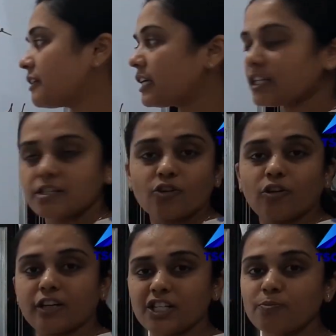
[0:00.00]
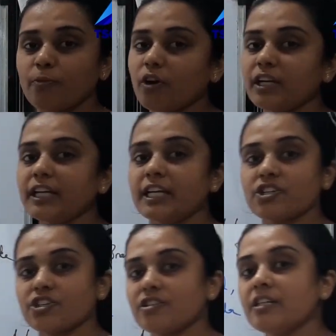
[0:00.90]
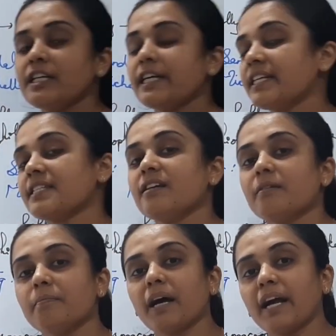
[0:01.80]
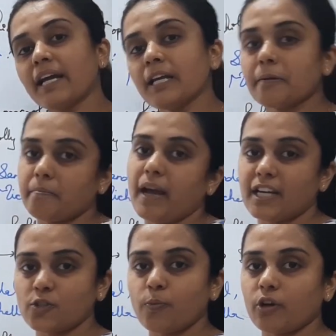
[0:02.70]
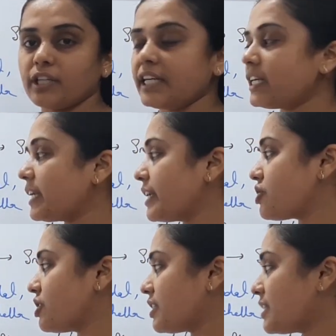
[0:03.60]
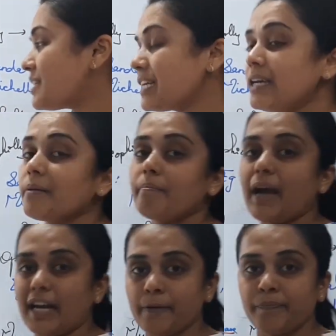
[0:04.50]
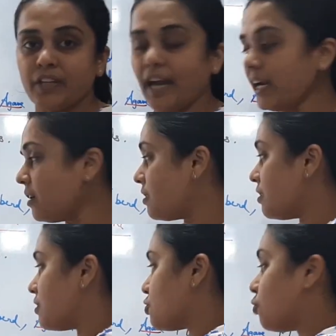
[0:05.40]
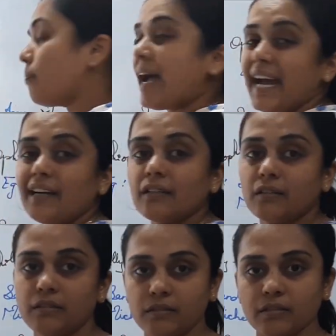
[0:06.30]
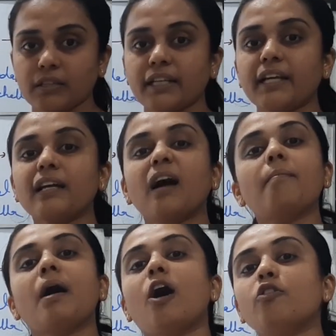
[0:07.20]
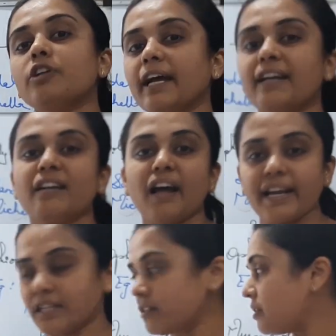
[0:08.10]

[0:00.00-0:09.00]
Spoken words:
It is called as pollination is done by bats. Pollinating agent is bat, right? So bat, they come out at night,